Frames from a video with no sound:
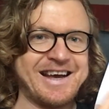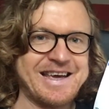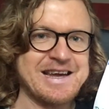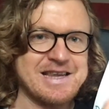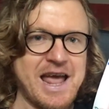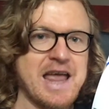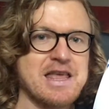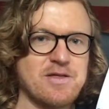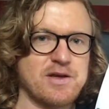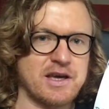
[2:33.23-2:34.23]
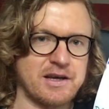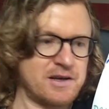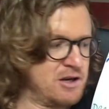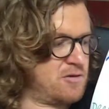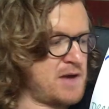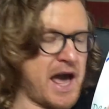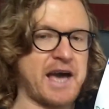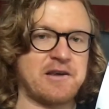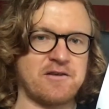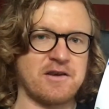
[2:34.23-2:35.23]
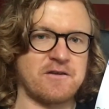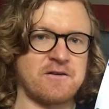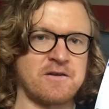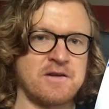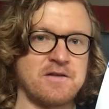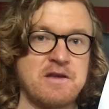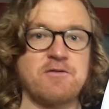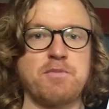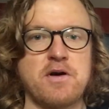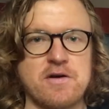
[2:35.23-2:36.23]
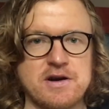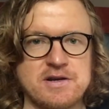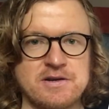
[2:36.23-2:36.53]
get anything to access this part.